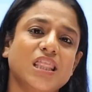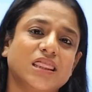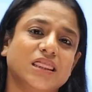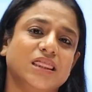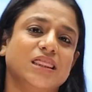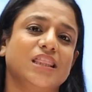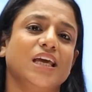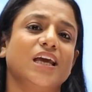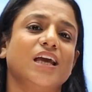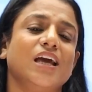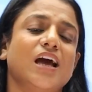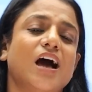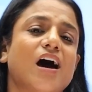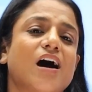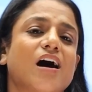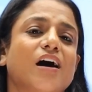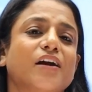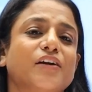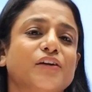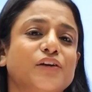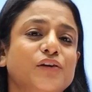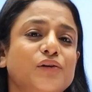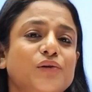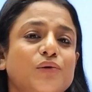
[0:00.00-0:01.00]
they
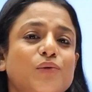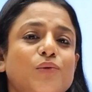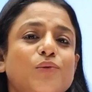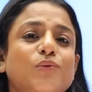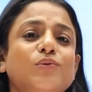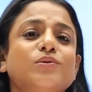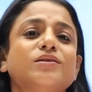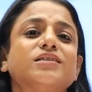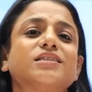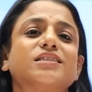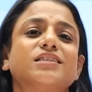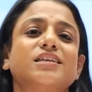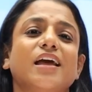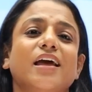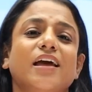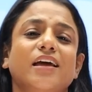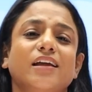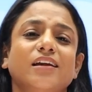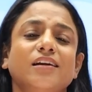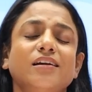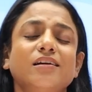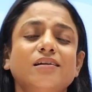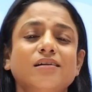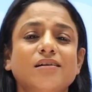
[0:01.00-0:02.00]
are used
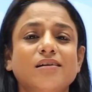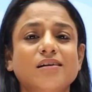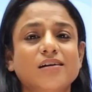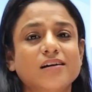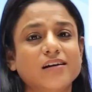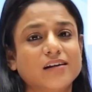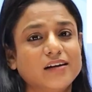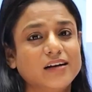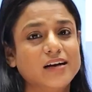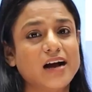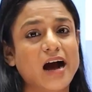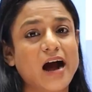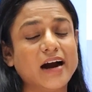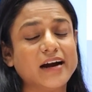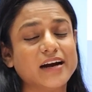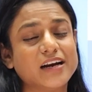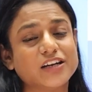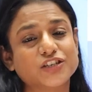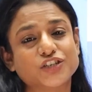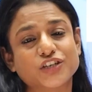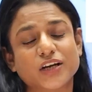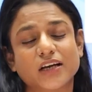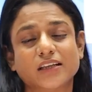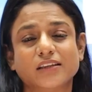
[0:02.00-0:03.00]
in
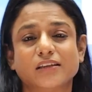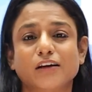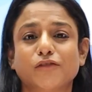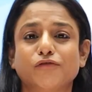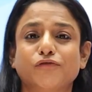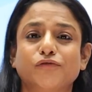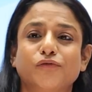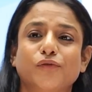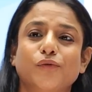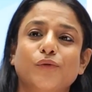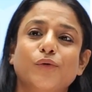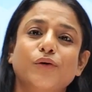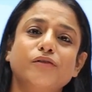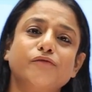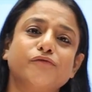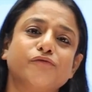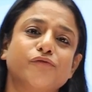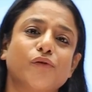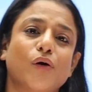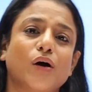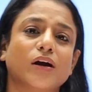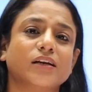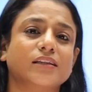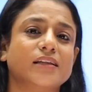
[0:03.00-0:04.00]
garnishing the food
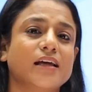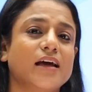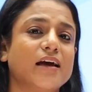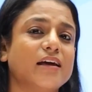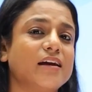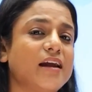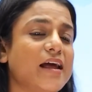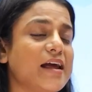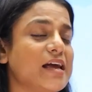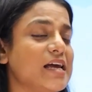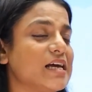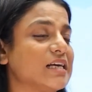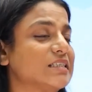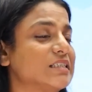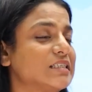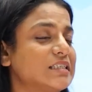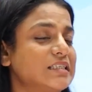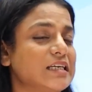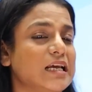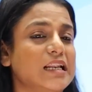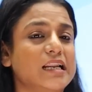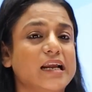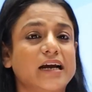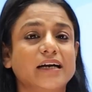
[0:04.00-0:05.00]
for their
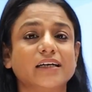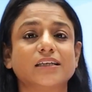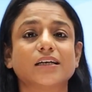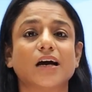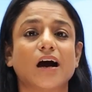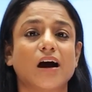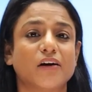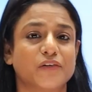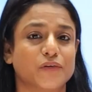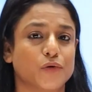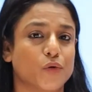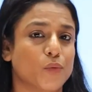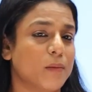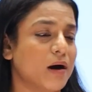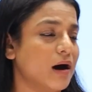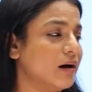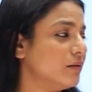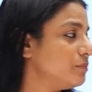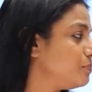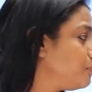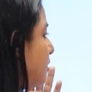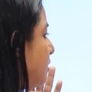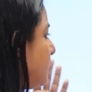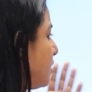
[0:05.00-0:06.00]
excellent aroma.